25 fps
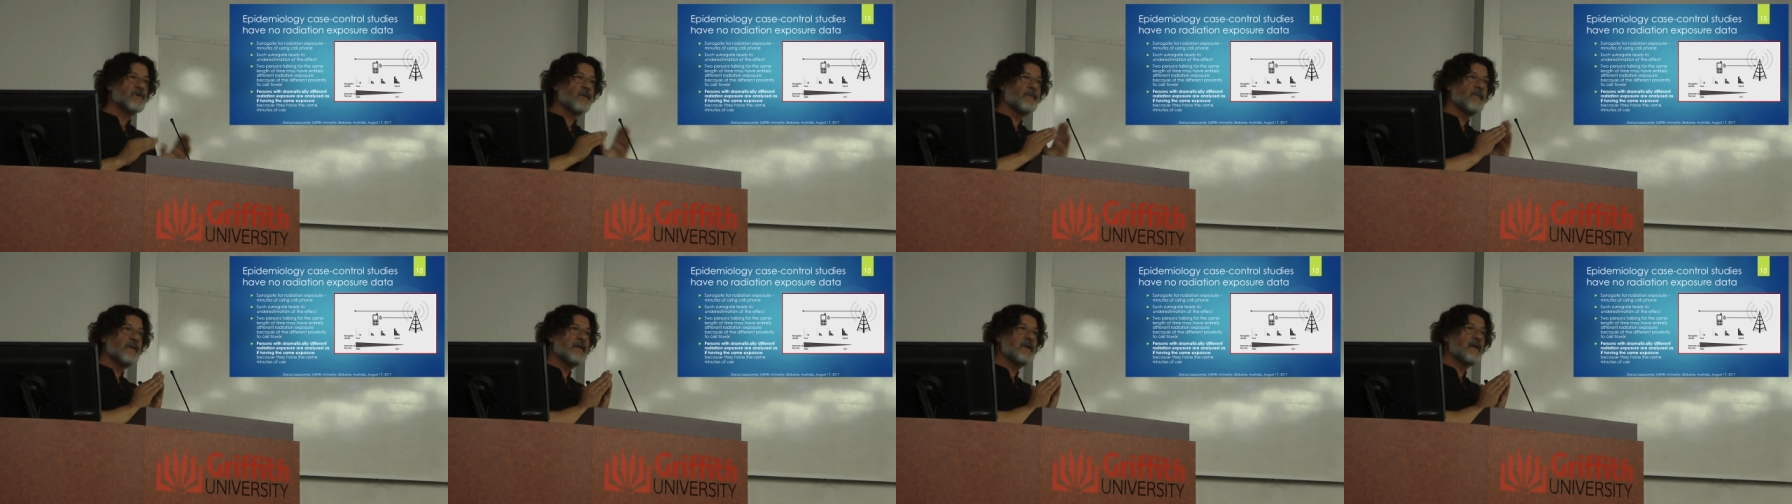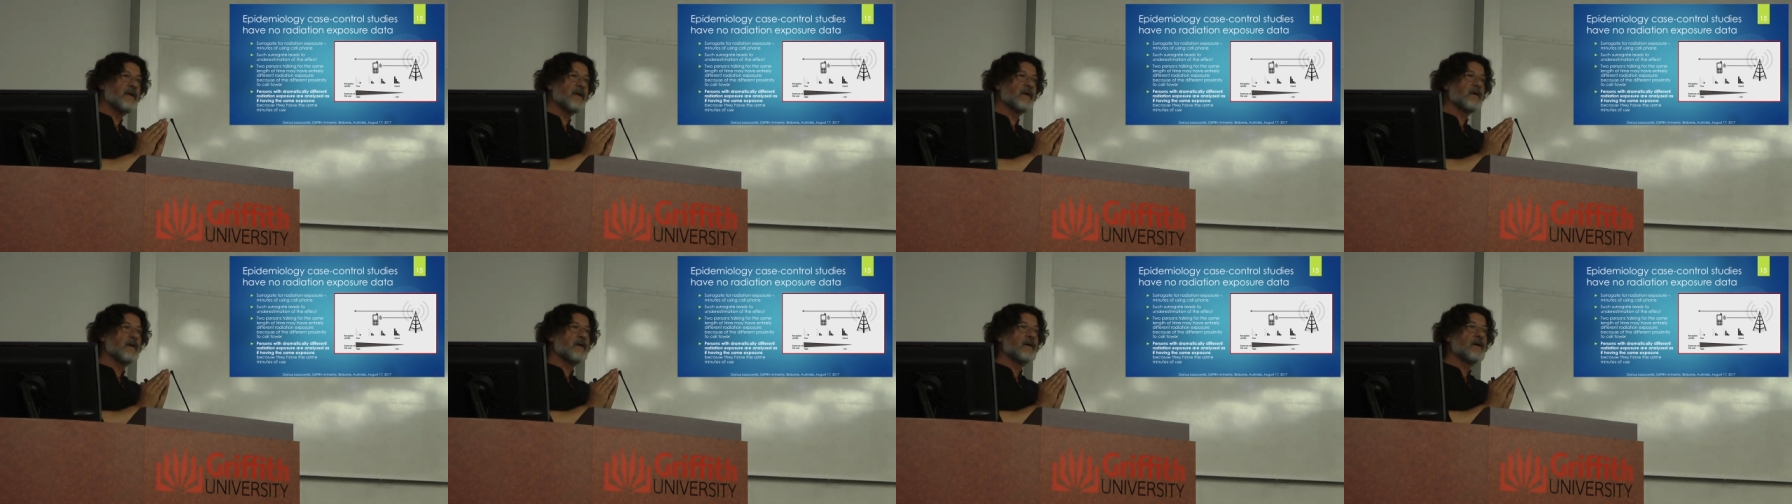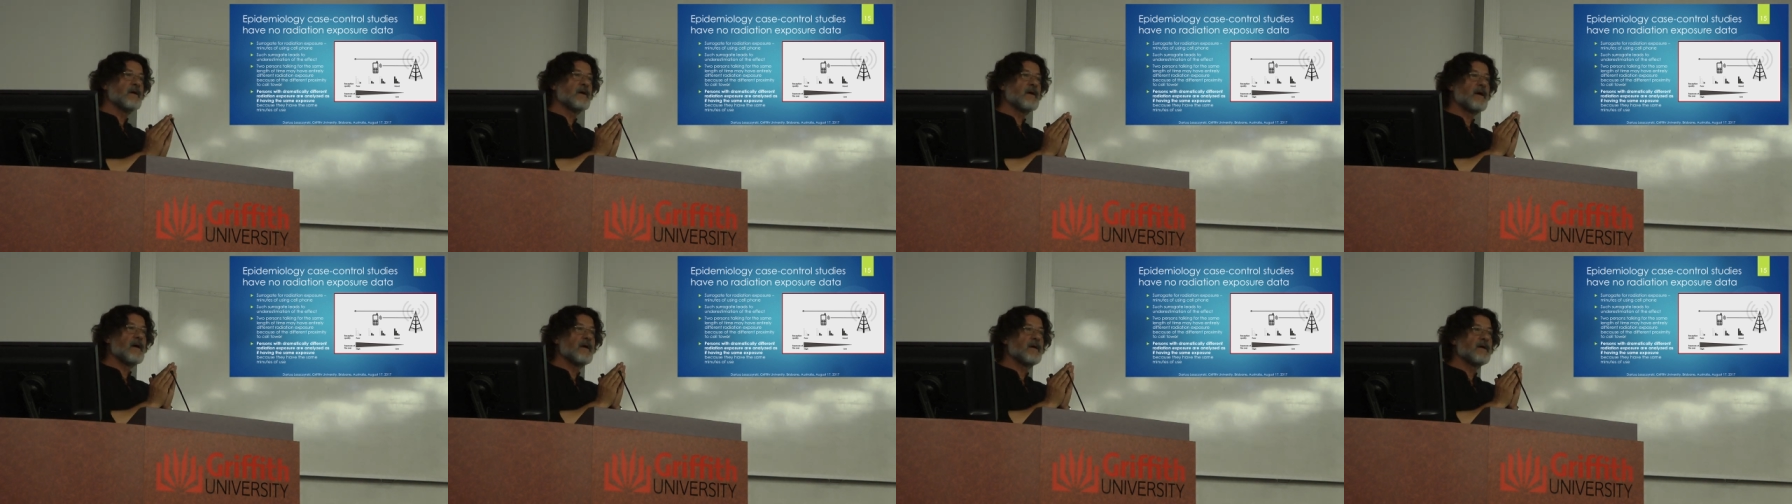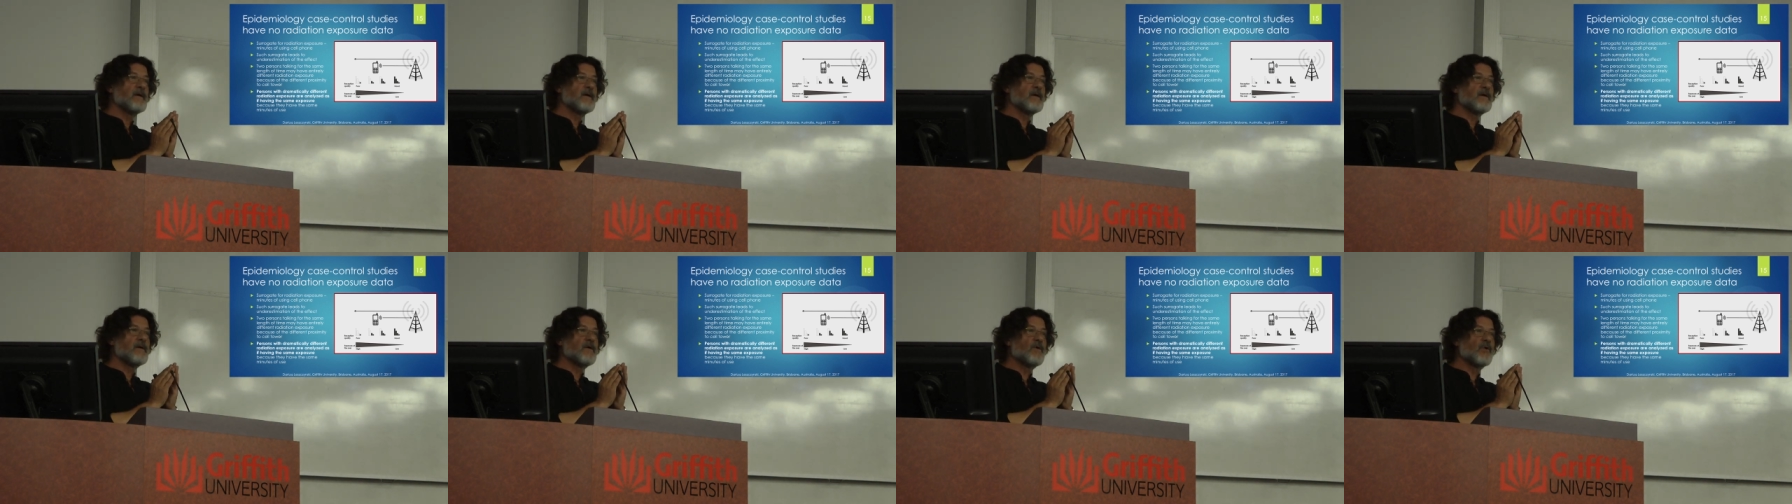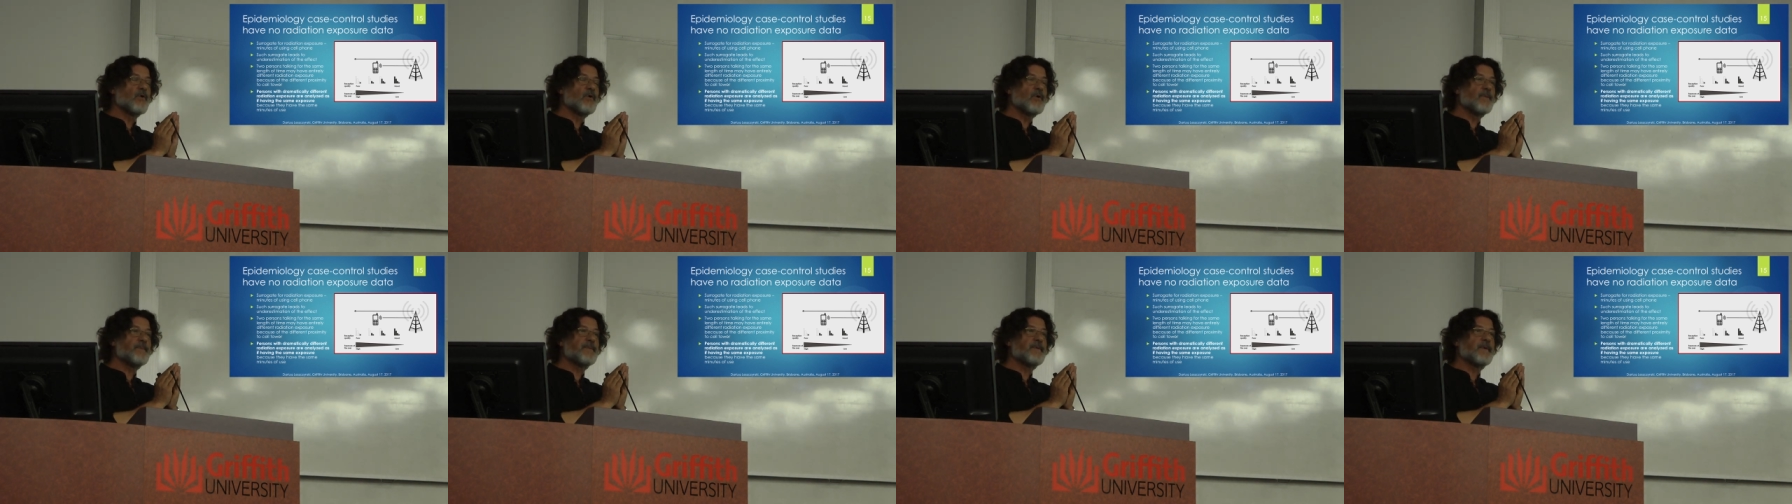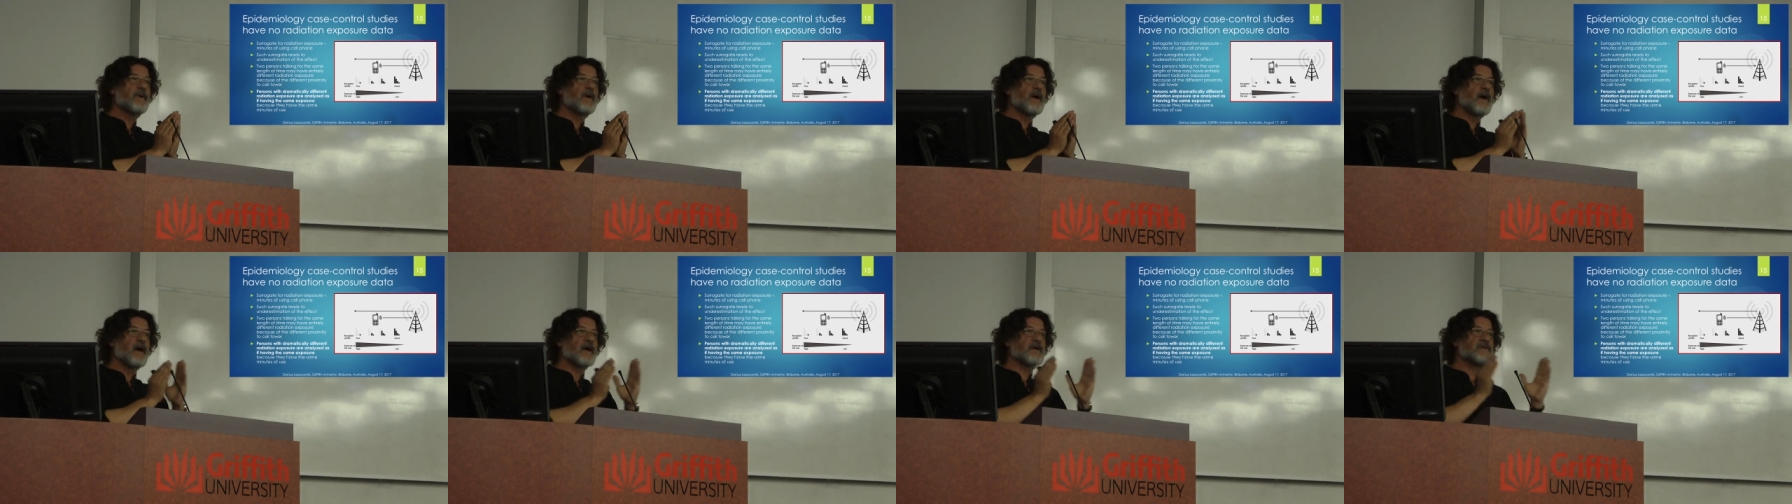So meaning
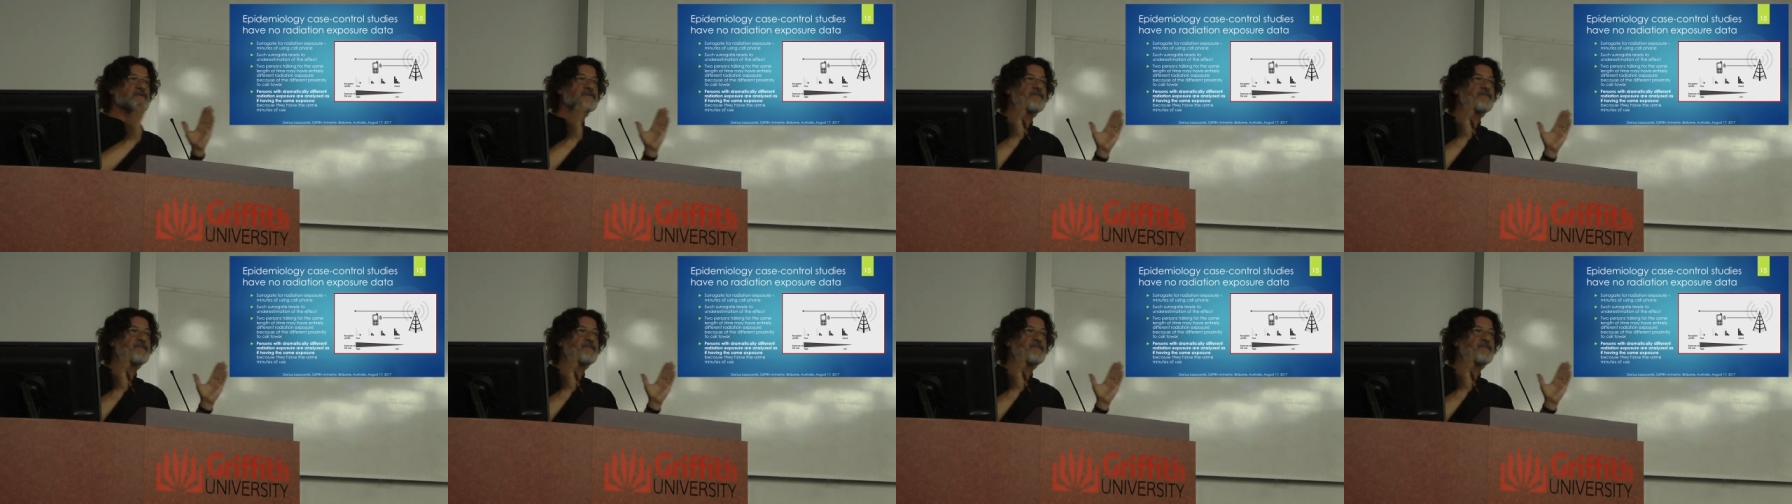group